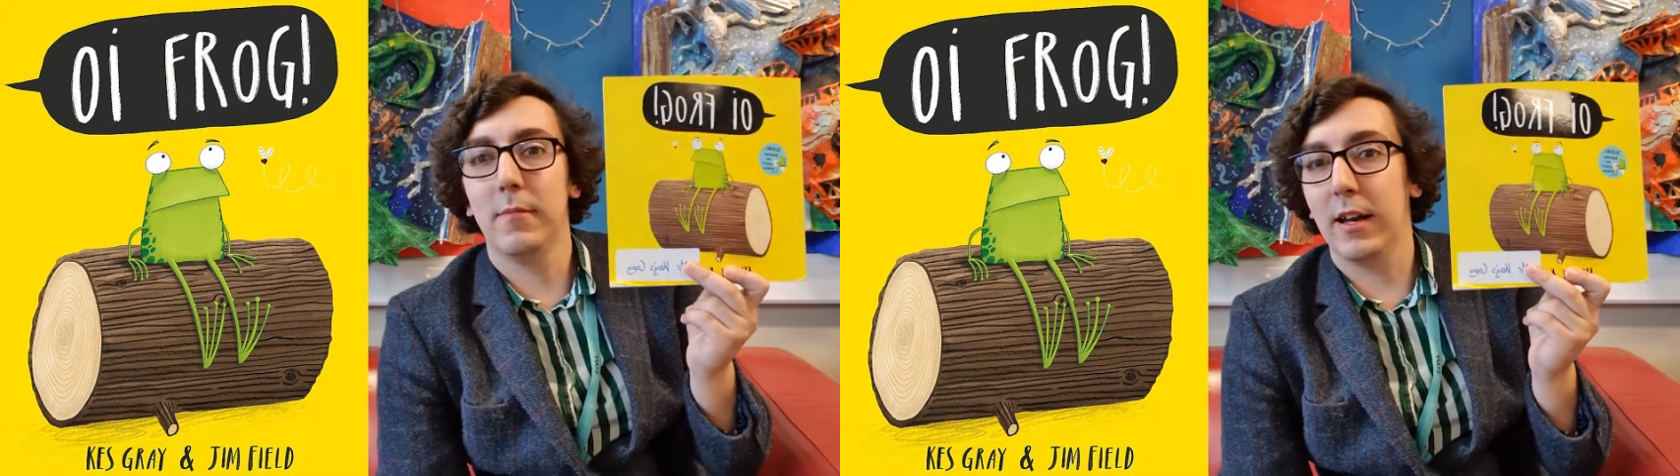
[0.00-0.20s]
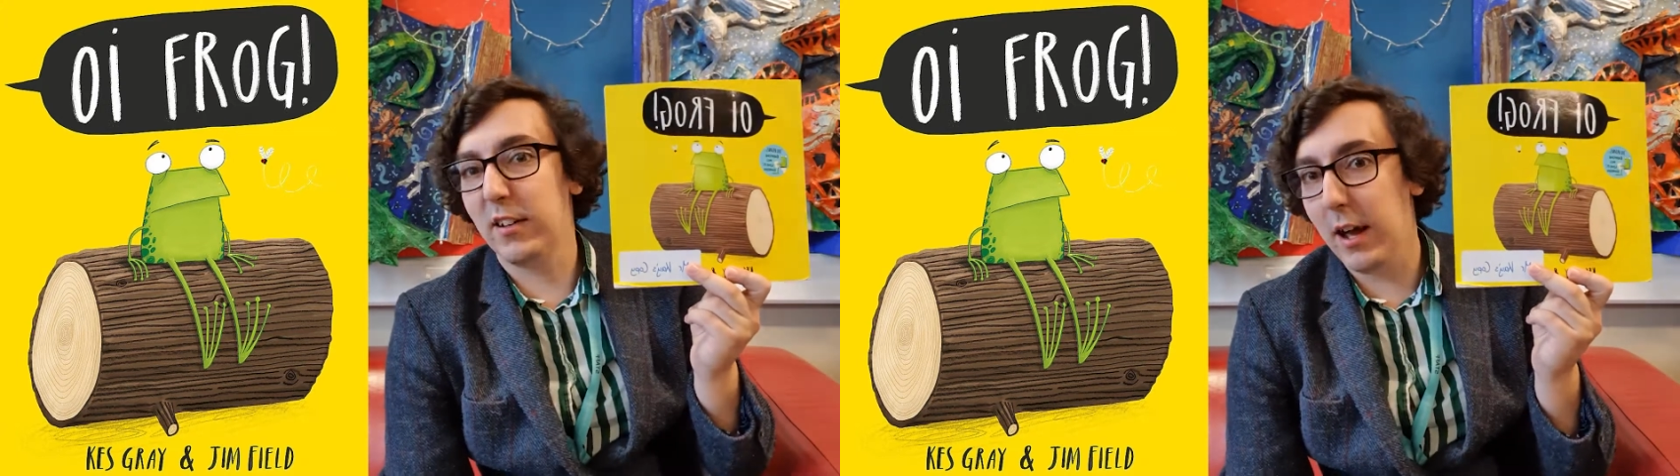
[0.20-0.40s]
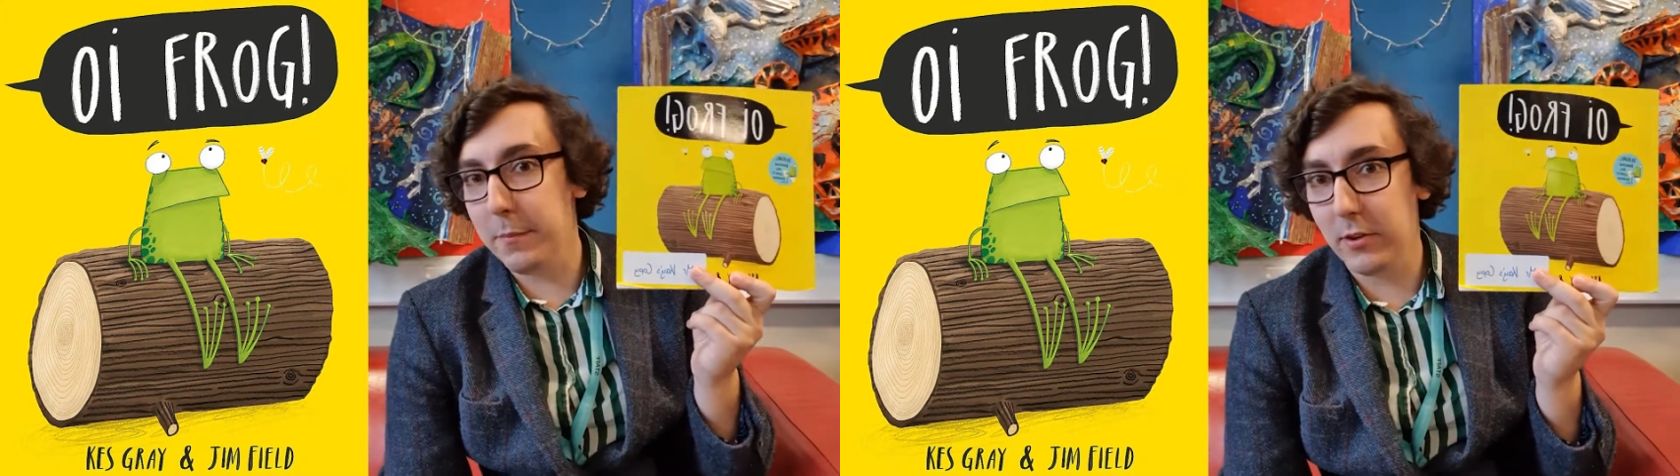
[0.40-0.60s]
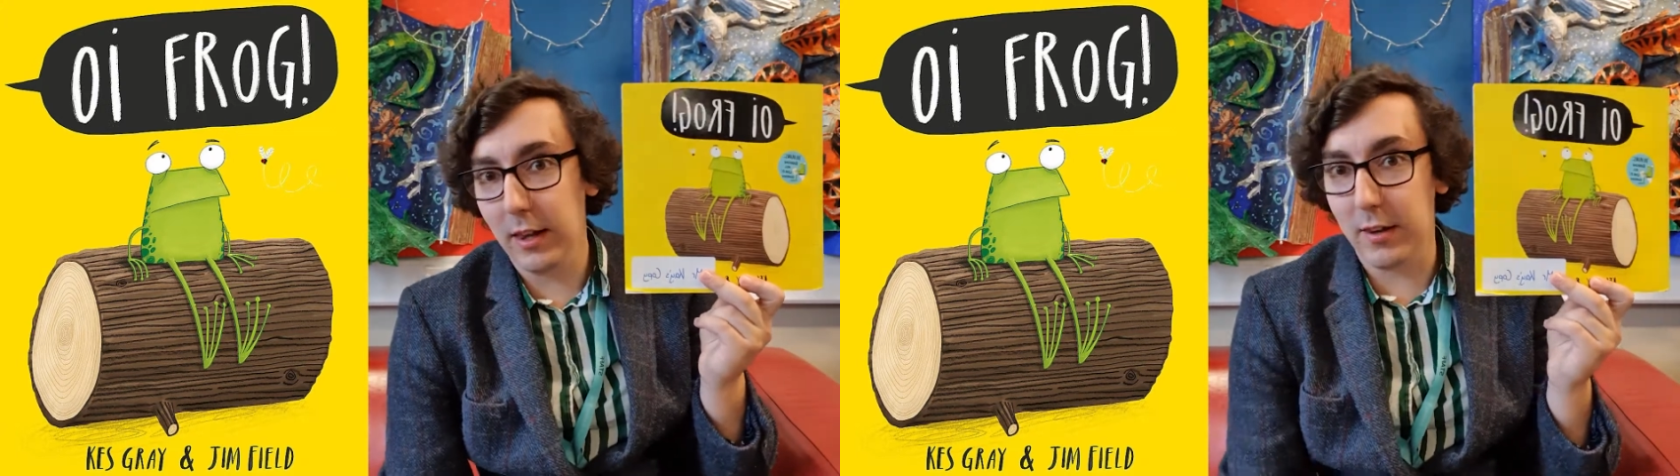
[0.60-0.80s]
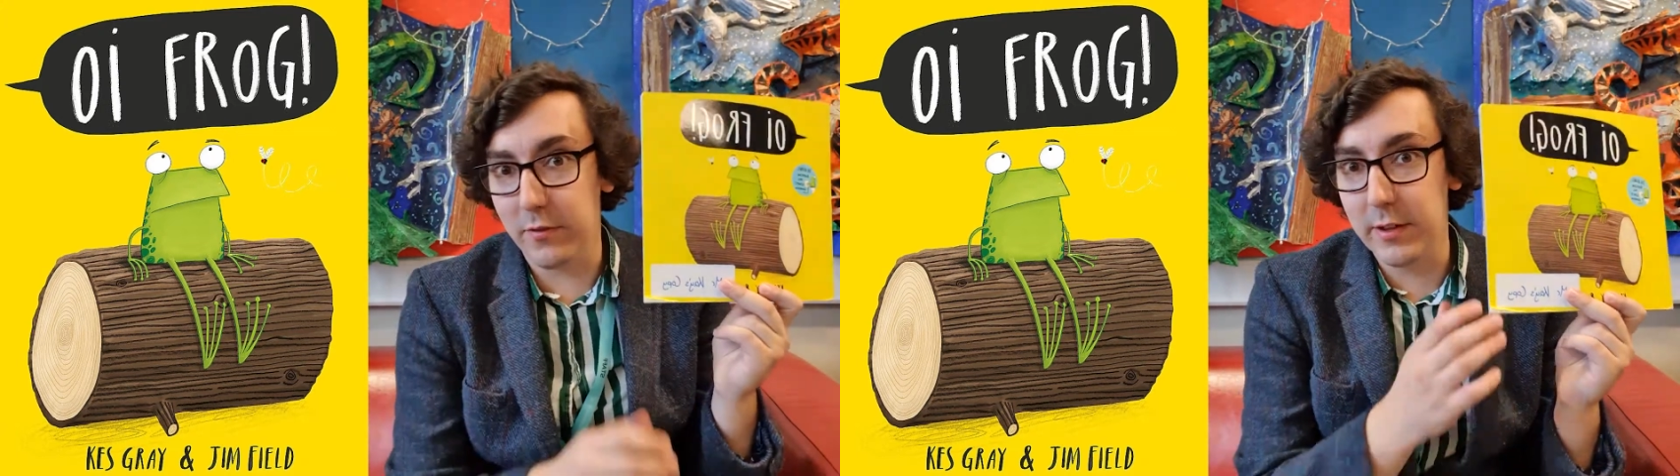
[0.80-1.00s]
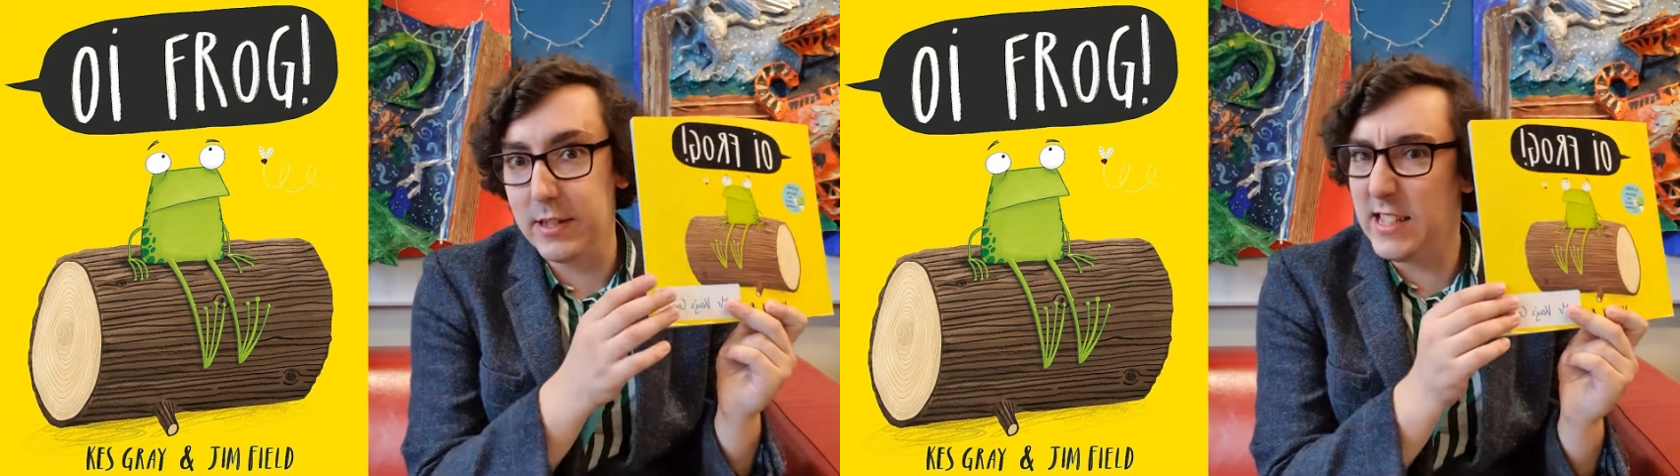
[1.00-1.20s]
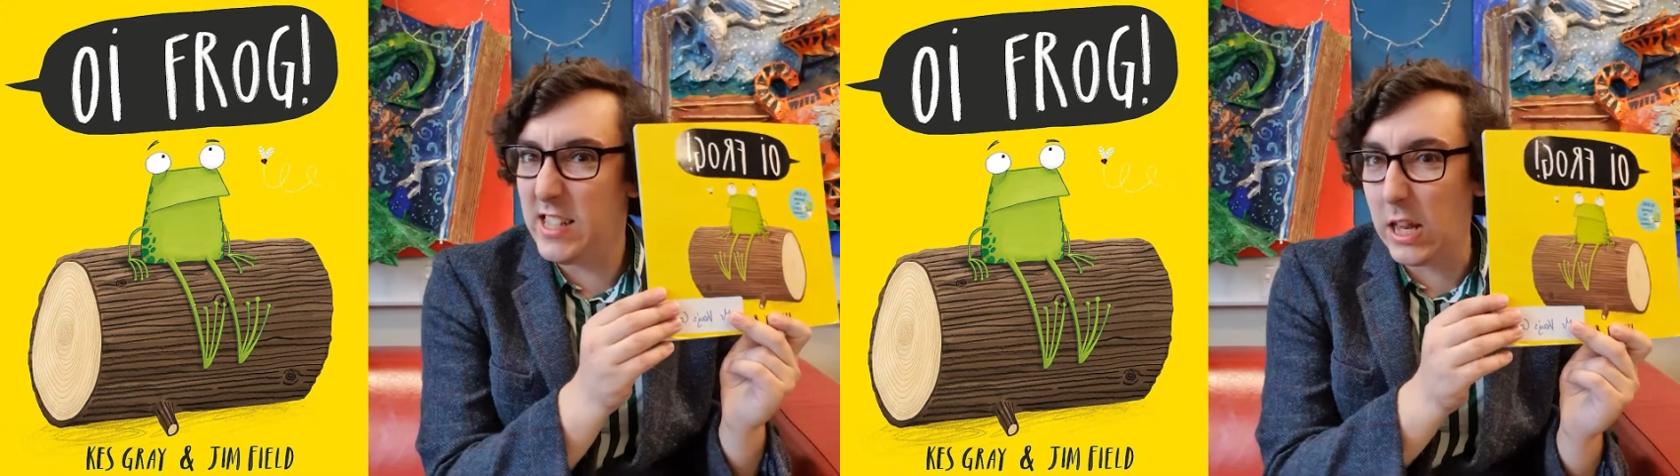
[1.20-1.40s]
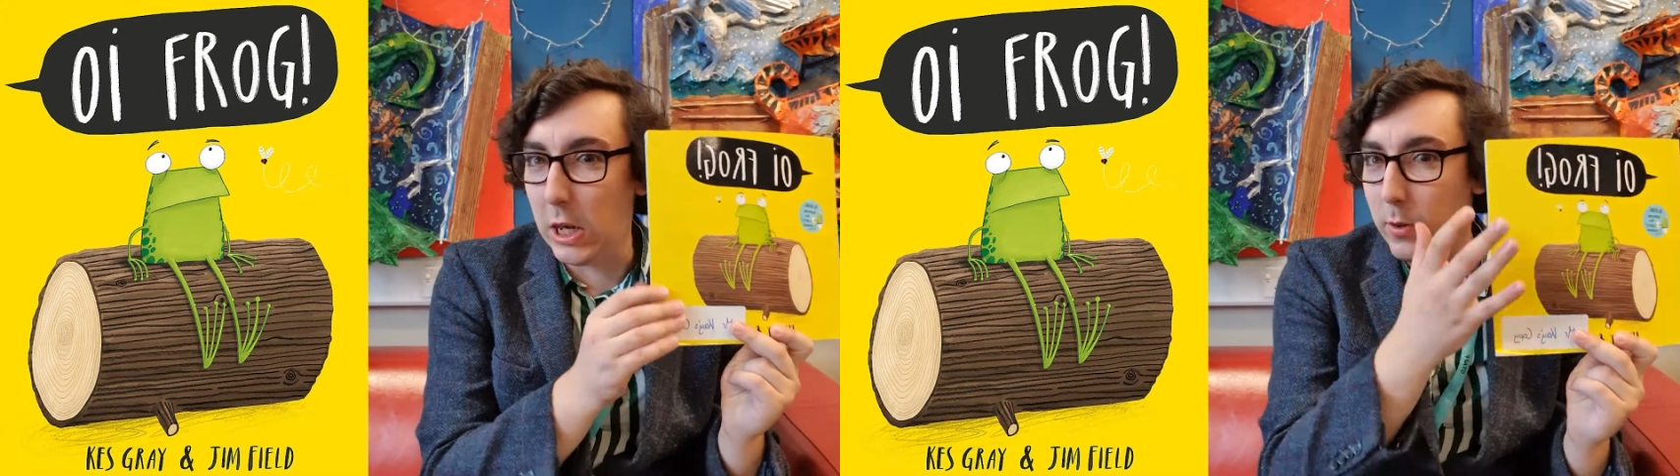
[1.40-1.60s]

and I absolutely love it because it's yellow